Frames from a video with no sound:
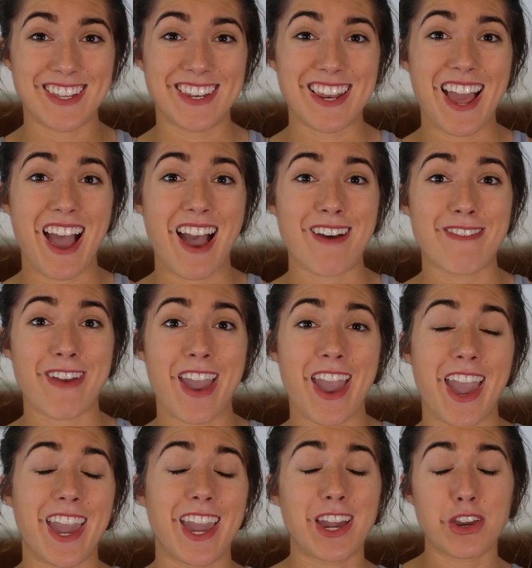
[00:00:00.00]
and have
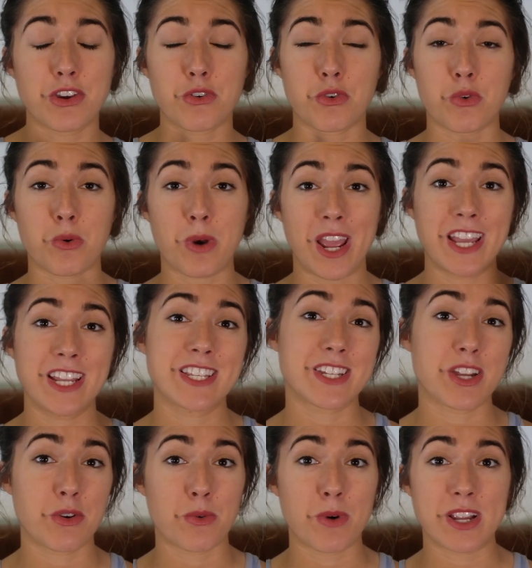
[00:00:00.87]
a
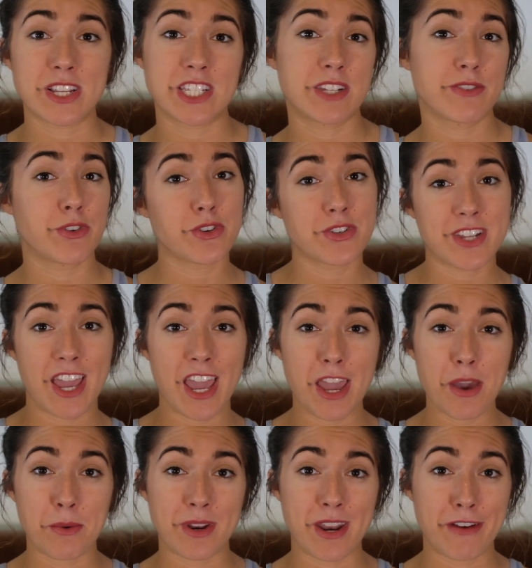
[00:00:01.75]
great rest of your
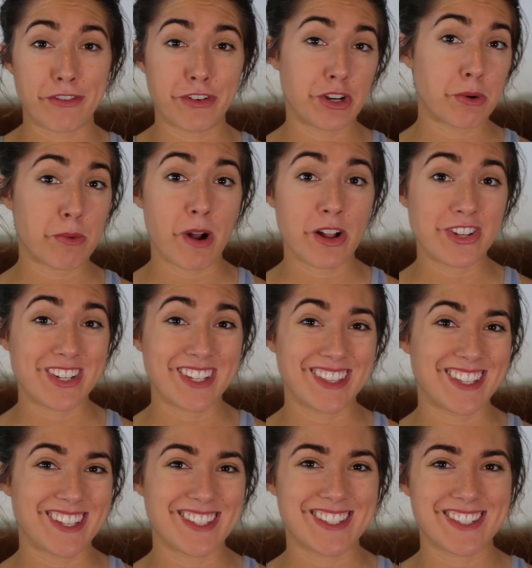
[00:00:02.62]
day whenever you're
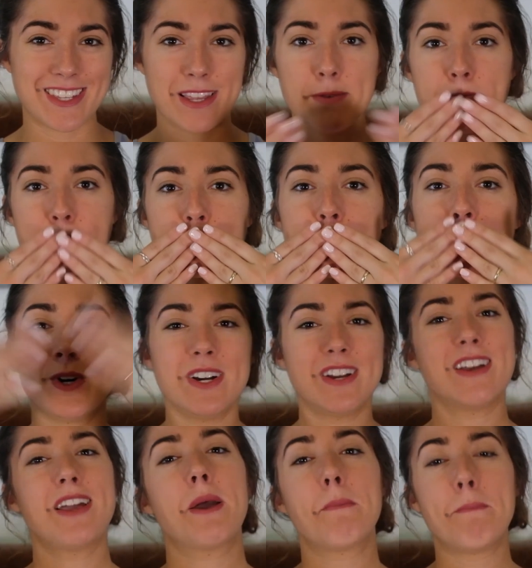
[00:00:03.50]
watching this.
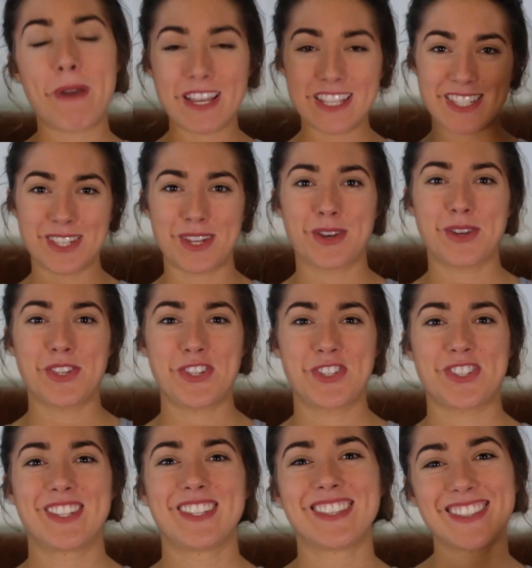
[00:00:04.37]

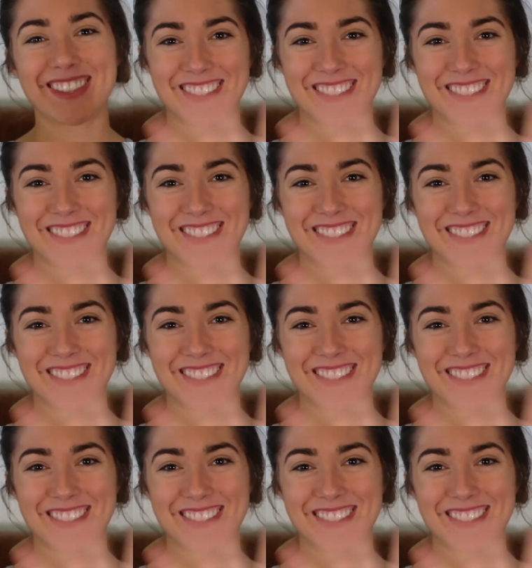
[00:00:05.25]
Besos!